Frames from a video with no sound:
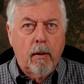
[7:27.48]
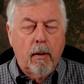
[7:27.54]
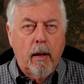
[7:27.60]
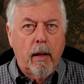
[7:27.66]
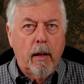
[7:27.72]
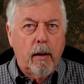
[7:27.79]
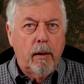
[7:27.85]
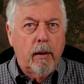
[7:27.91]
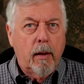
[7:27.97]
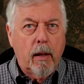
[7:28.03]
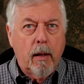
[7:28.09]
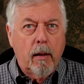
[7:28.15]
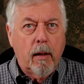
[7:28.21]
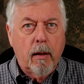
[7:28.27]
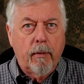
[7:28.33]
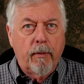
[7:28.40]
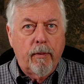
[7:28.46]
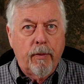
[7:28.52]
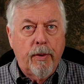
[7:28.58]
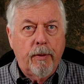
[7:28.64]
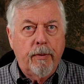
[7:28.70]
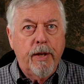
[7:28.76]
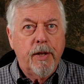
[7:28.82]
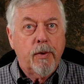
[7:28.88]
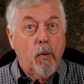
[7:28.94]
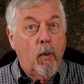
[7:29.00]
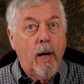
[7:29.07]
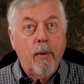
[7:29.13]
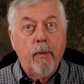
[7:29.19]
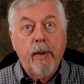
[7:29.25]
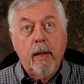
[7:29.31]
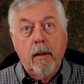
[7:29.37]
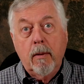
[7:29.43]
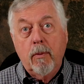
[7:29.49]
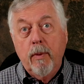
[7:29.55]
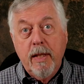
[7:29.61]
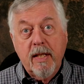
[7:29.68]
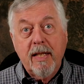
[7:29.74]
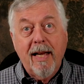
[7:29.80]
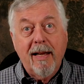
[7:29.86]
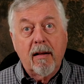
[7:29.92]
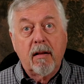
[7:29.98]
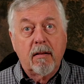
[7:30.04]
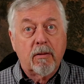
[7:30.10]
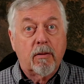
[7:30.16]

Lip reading: And the reason why we sell